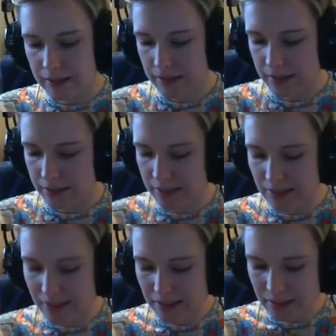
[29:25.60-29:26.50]
The
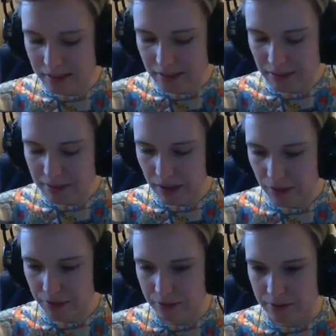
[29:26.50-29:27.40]
thing
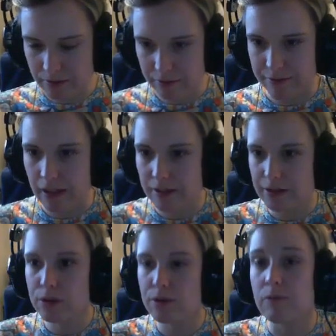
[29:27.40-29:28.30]
about the
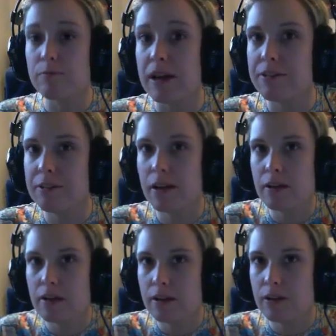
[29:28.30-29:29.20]
value of base set
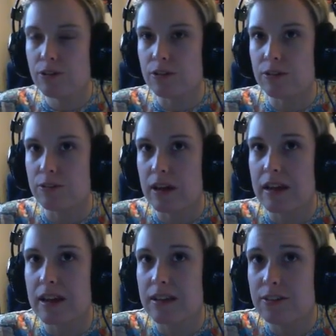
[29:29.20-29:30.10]
cards is
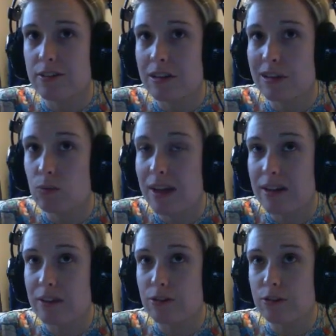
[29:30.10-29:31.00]
that, in a way,
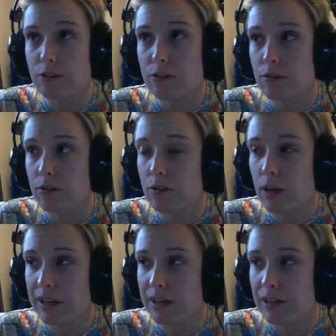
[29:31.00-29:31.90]
it's
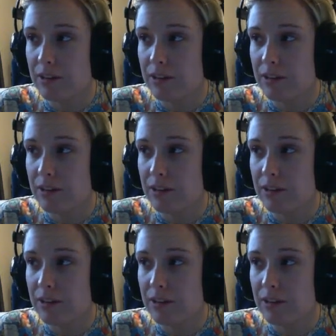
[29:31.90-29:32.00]
a